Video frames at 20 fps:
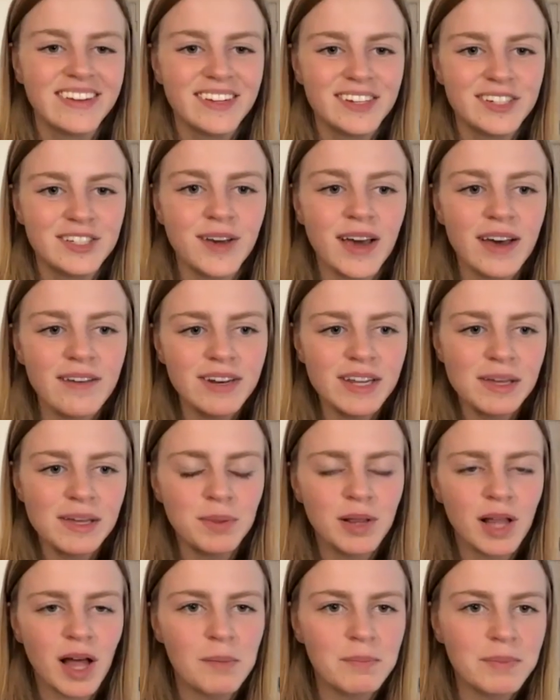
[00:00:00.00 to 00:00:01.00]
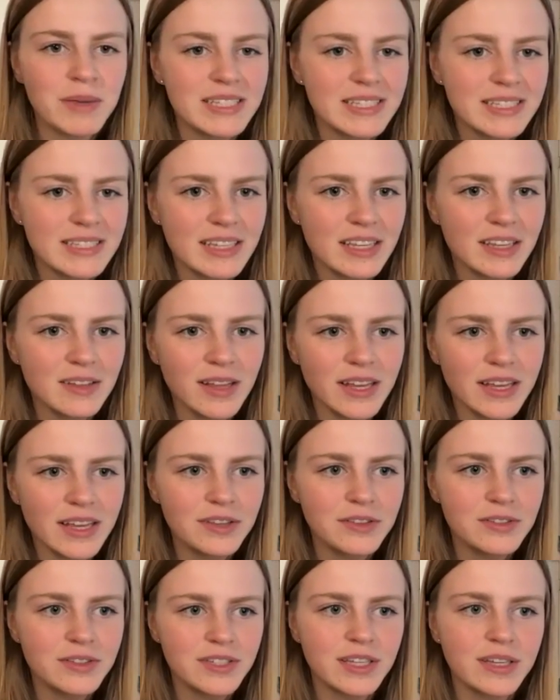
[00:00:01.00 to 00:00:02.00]
Do you have any plot beats that you like
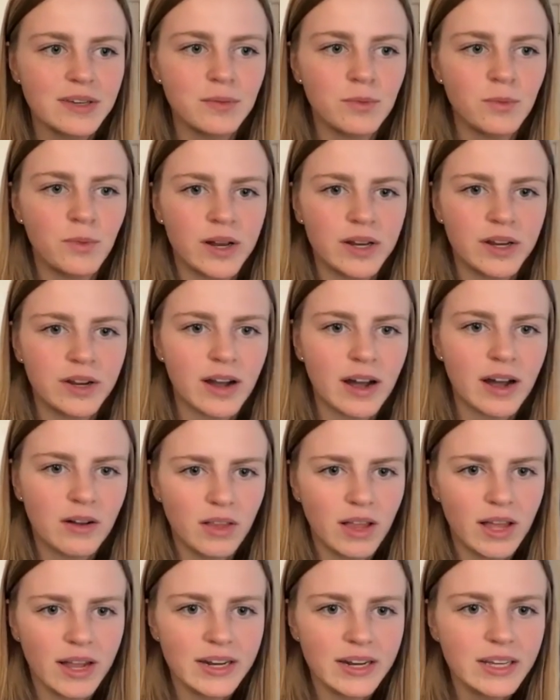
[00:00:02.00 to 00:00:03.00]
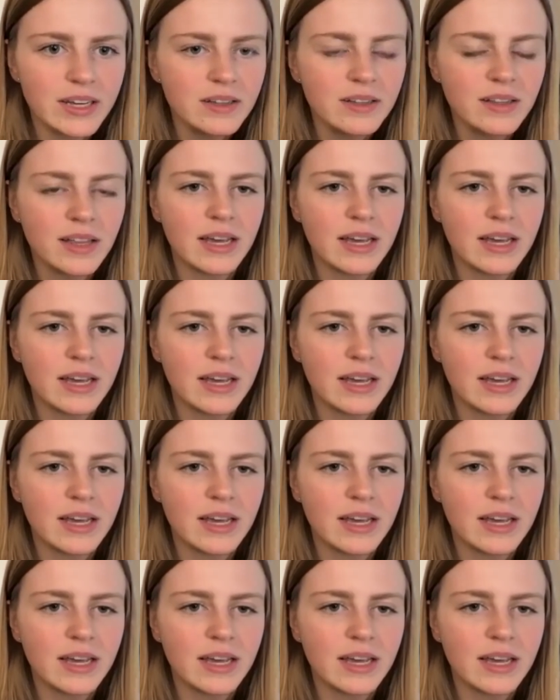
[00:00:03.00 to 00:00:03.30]
using when you're outlining?